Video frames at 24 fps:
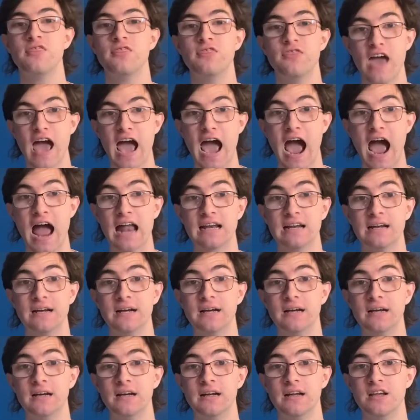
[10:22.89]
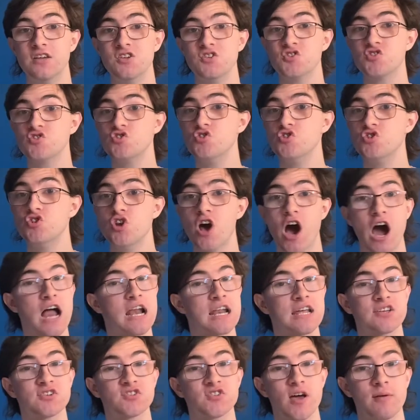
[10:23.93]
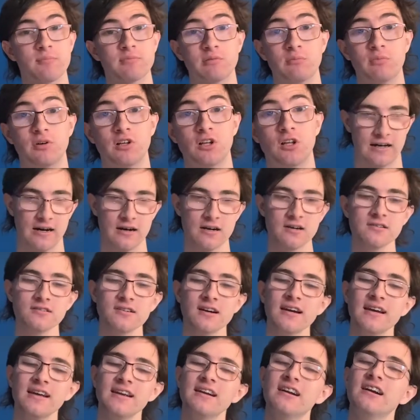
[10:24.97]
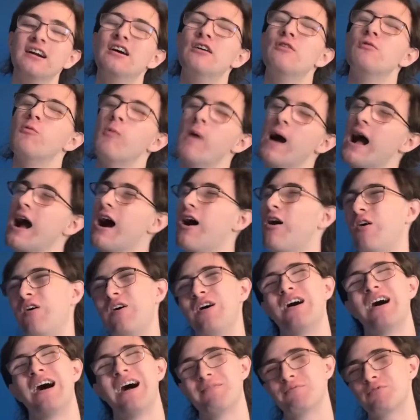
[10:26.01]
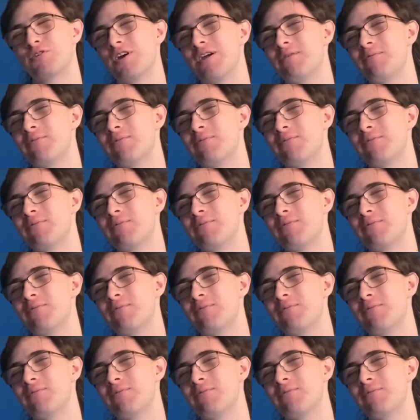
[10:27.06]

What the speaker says: That is not acceptable. Alright, well, I'm great